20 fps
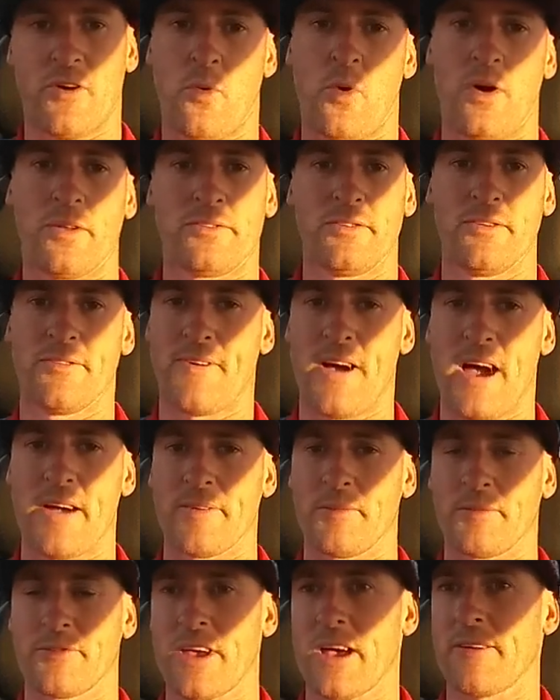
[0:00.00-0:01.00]

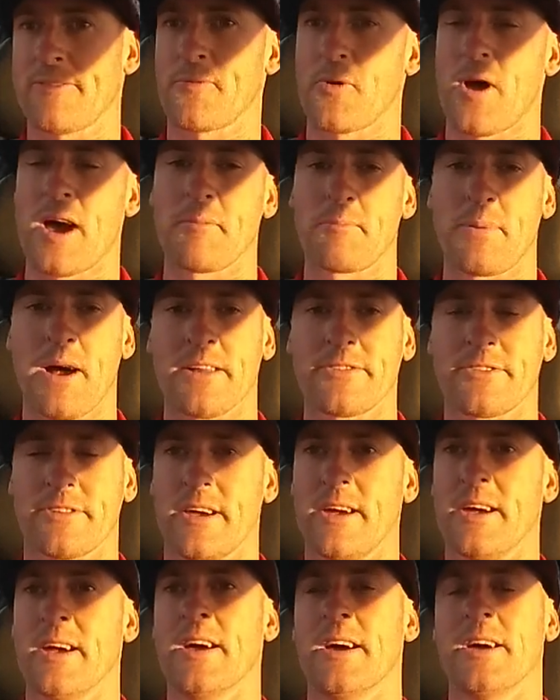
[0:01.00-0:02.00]
125 himself, Ryan
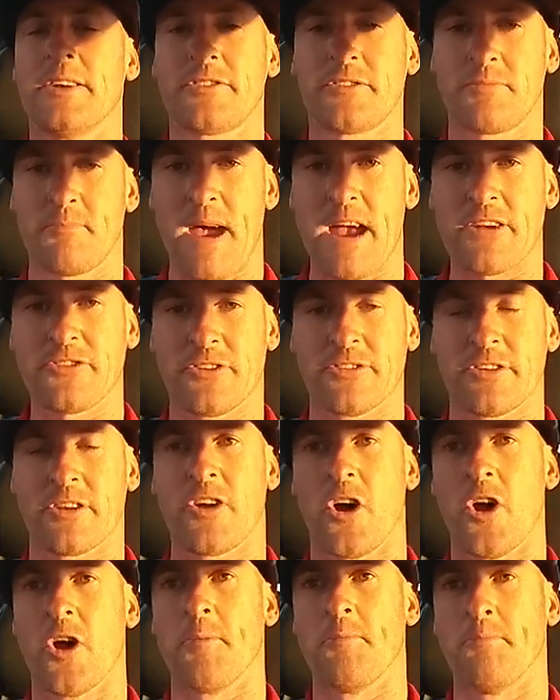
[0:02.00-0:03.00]
Peltzer, smashes
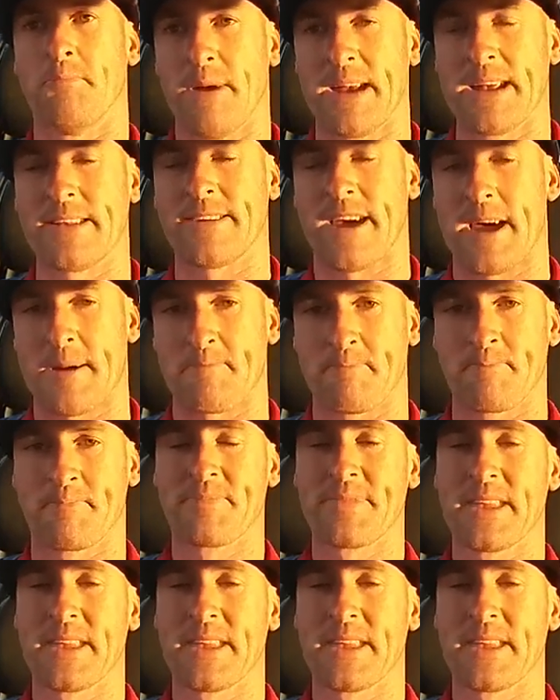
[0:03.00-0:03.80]
it home big time.